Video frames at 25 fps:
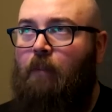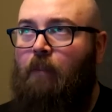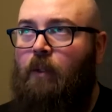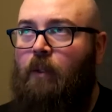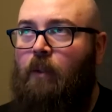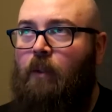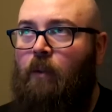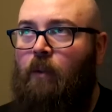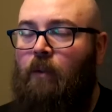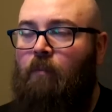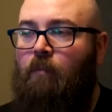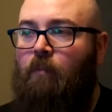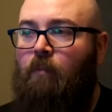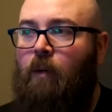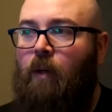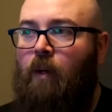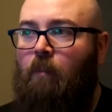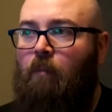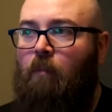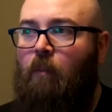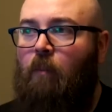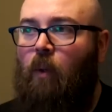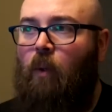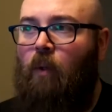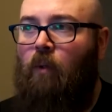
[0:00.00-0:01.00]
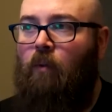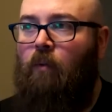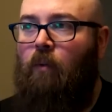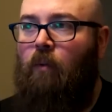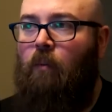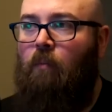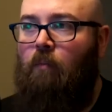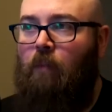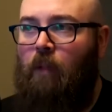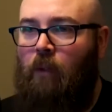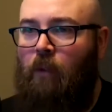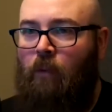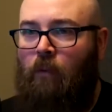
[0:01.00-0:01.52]
to a more
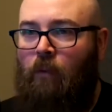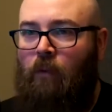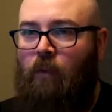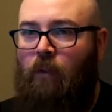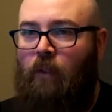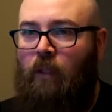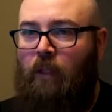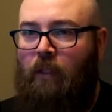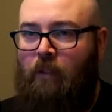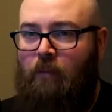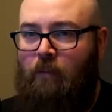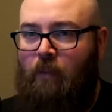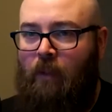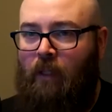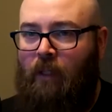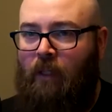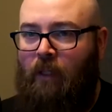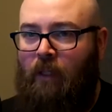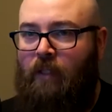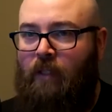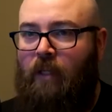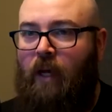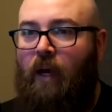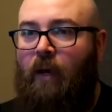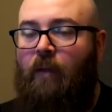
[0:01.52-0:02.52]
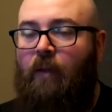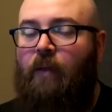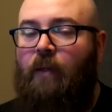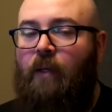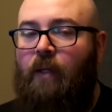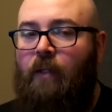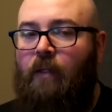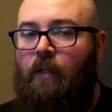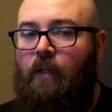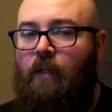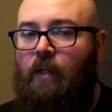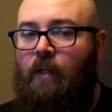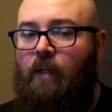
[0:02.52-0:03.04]
remote experience. I
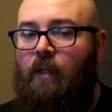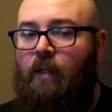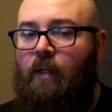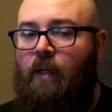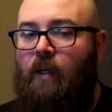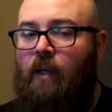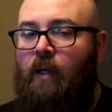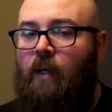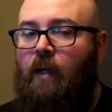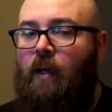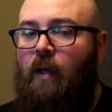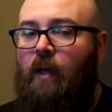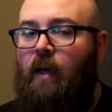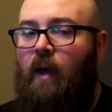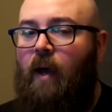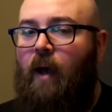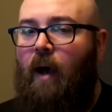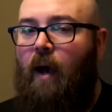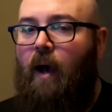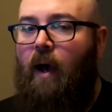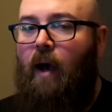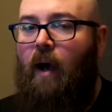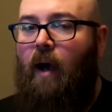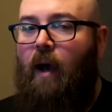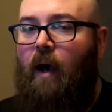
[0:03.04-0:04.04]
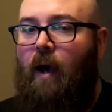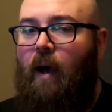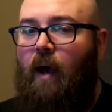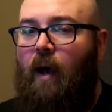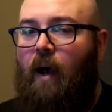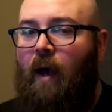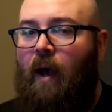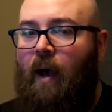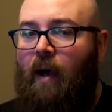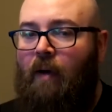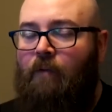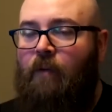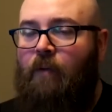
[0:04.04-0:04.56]
think that
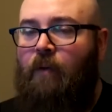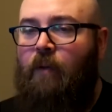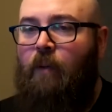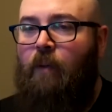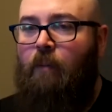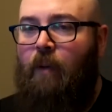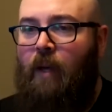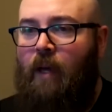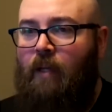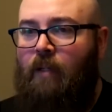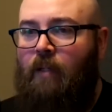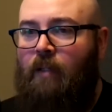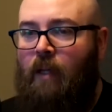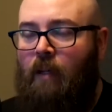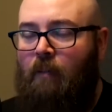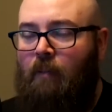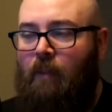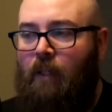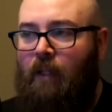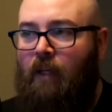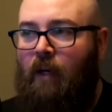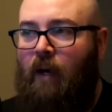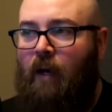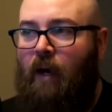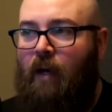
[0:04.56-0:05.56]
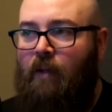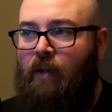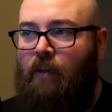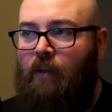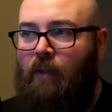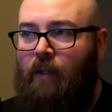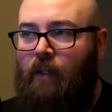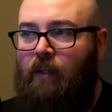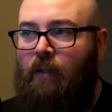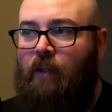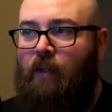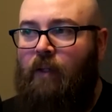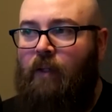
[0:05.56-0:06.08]
after the pandemic, I
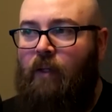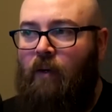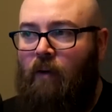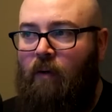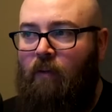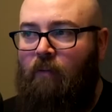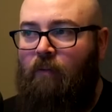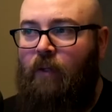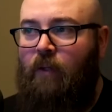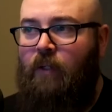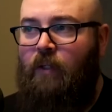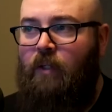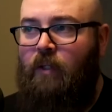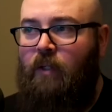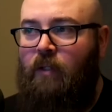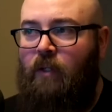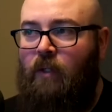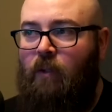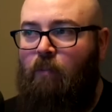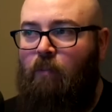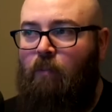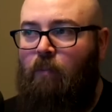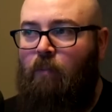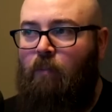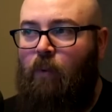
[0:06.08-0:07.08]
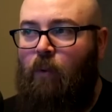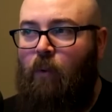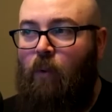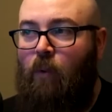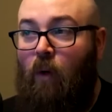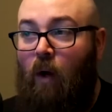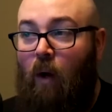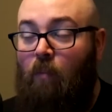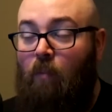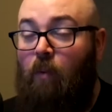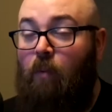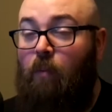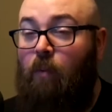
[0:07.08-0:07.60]
think that conferences are
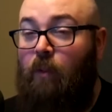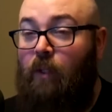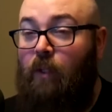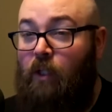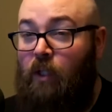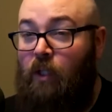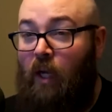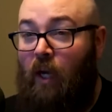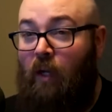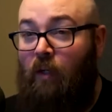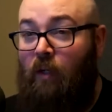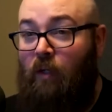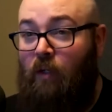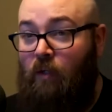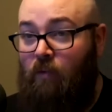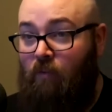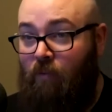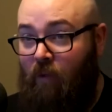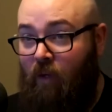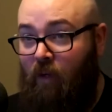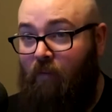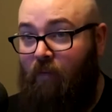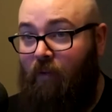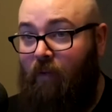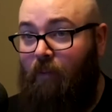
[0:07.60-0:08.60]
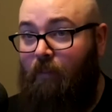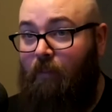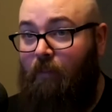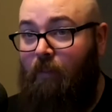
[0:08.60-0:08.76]
probably changed forever.